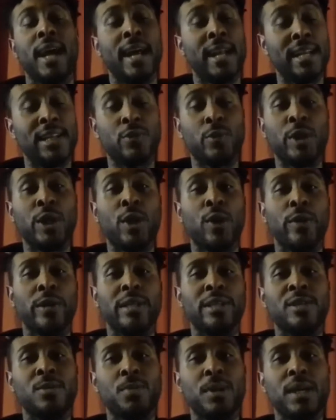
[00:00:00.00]
And as we
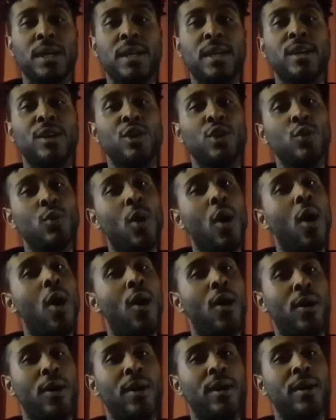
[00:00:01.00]
currently speak, you
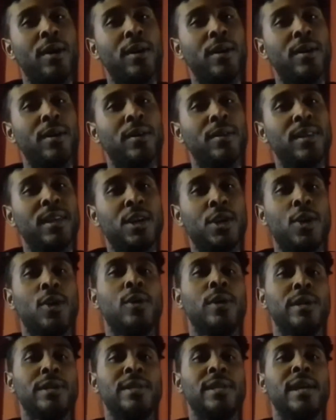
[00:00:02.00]
are the
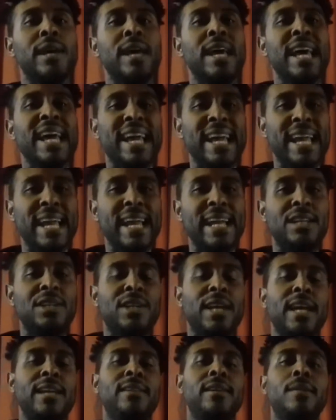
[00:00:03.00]
current
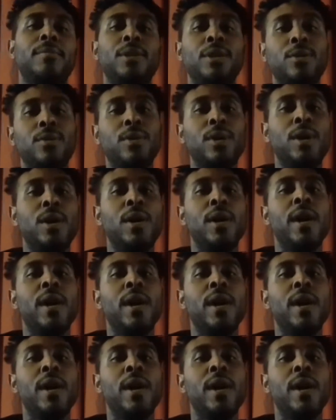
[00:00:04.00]
HKW